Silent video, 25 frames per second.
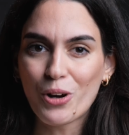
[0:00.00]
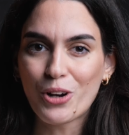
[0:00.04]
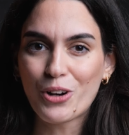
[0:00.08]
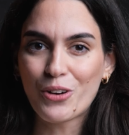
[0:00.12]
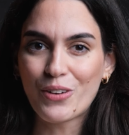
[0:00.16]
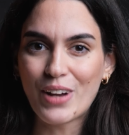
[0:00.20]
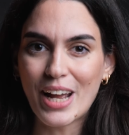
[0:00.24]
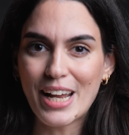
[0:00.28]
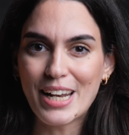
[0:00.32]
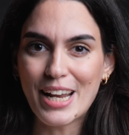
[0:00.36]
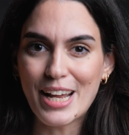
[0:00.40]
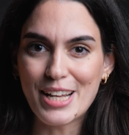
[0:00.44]

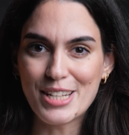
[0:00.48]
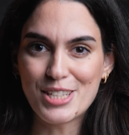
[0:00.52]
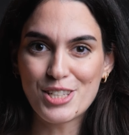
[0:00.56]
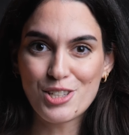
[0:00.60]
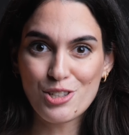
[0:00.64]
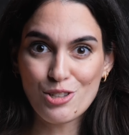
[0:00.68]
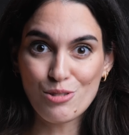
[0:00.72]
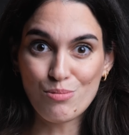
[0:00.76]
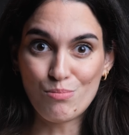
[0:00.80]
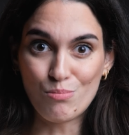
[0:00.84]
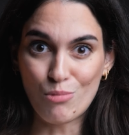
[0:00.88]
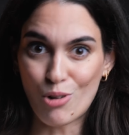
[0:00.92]
create a
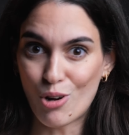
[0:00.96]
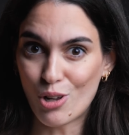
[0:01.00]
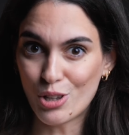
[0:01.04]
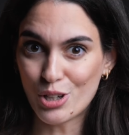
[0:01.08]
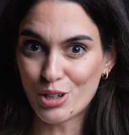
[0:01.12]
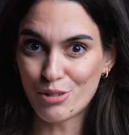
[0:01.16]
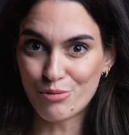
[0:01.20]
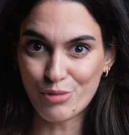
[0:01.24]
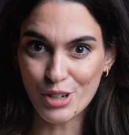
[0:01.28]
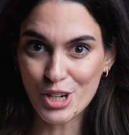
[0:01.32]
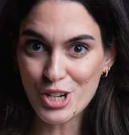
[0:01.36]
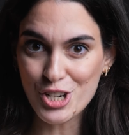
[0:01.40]

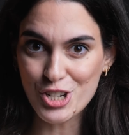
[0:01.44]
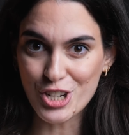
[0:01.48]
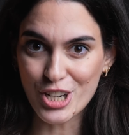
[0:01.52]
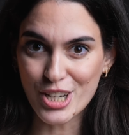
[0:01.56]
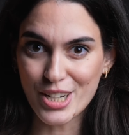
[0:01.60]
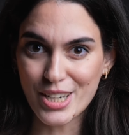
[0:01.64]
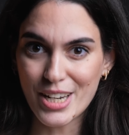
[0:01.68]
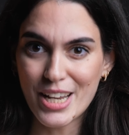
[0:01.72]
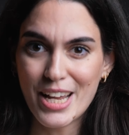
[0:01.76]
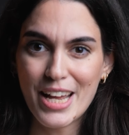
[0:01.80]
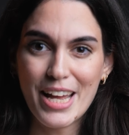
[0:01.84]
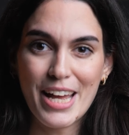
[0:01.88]
smaller
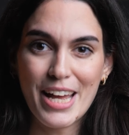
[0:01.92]
version?